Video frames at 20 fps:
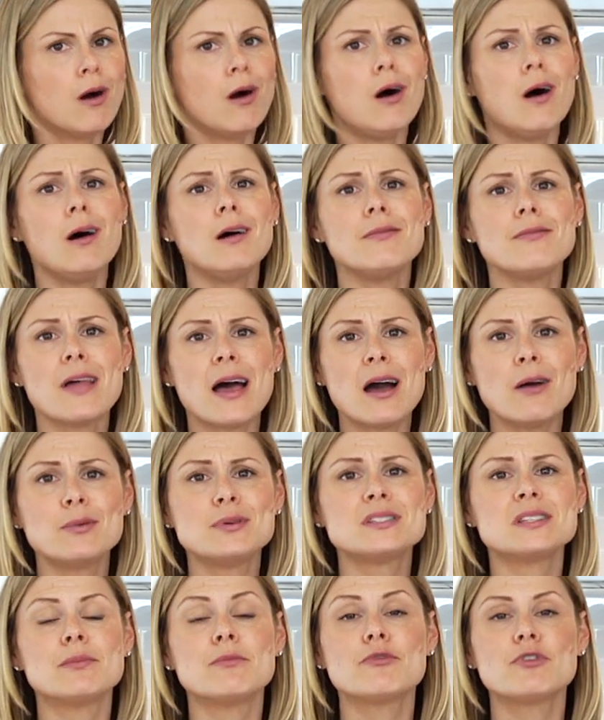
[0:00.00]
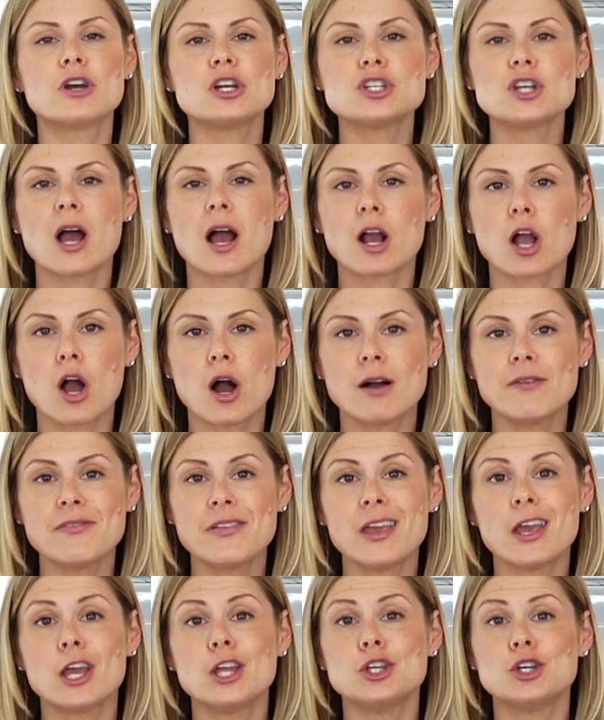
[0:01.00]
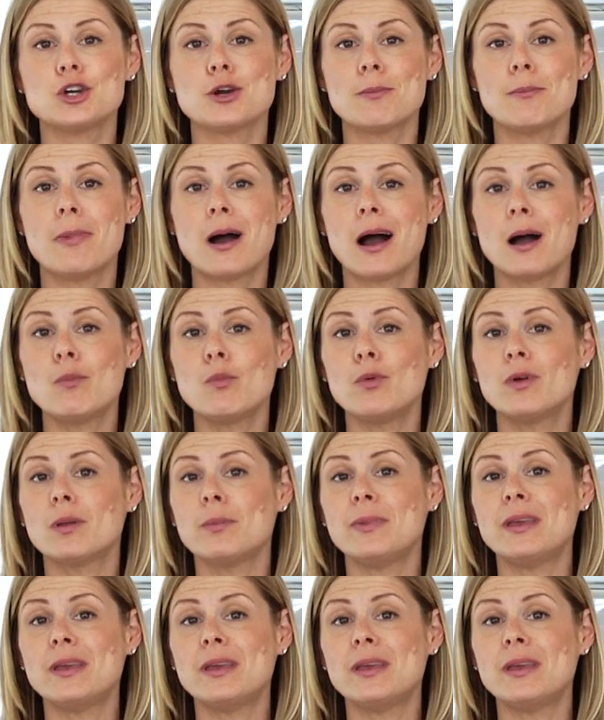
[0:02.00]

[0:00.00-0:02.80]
All of that with some fresh hot coffee and your mom will